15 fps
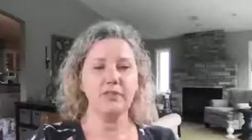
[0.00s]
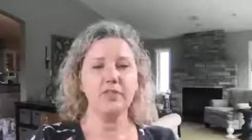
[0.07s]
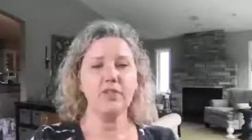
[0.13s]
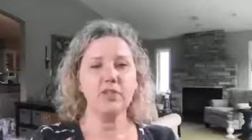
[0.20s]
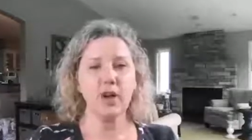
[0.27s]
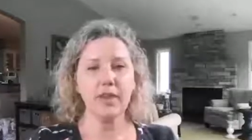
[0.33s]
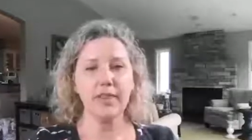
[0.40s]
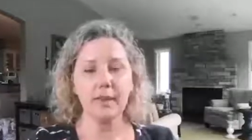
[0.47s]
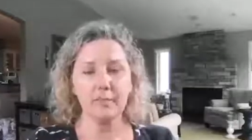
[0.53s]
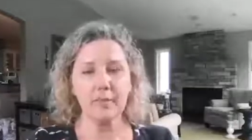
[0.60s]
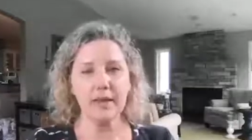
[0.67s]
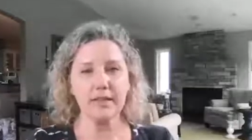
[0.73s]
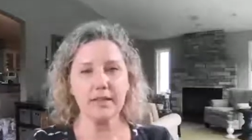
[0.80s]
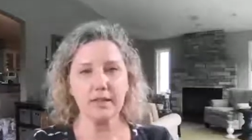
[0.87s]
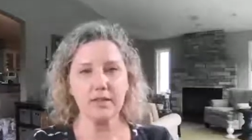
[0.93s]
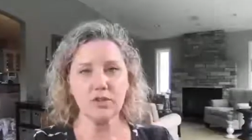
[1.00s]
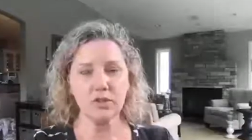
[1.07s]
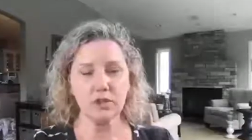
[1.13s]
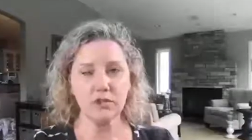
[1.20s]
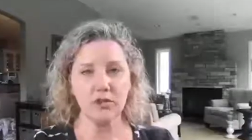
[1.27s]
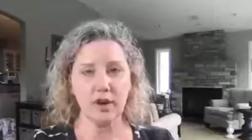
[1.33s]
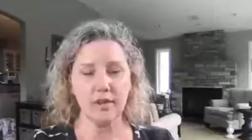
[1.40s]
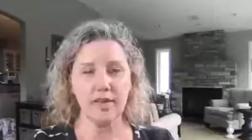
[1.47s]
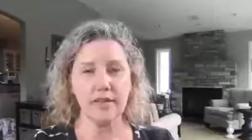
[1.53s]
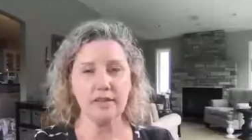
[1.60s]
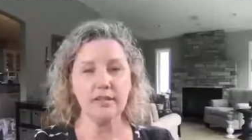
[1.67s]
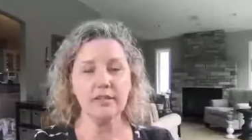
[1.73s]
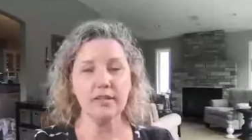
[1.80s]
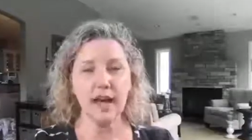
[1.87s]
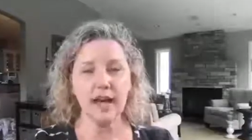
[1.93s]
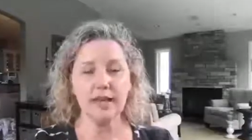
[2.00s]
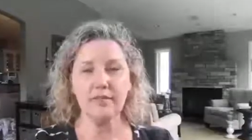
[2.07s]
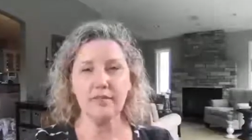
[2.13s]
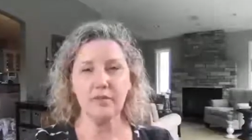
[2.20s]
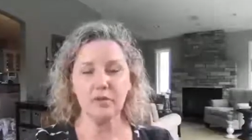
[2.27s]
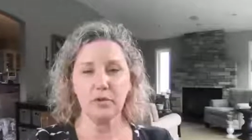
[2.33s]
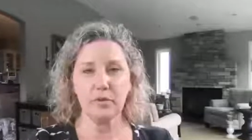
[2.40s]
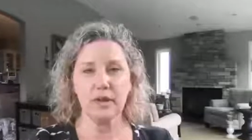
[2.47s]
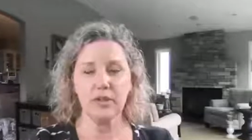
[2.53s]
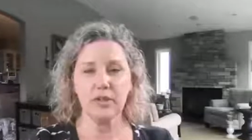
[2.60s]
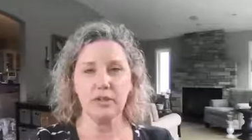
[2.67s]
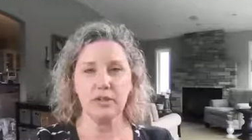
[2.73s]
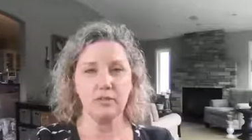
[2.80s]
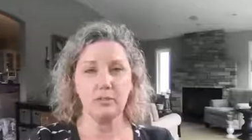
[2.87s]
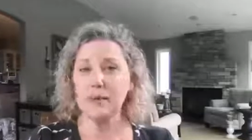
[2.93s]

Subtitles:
Does all that make sense so far? That's a lot of information.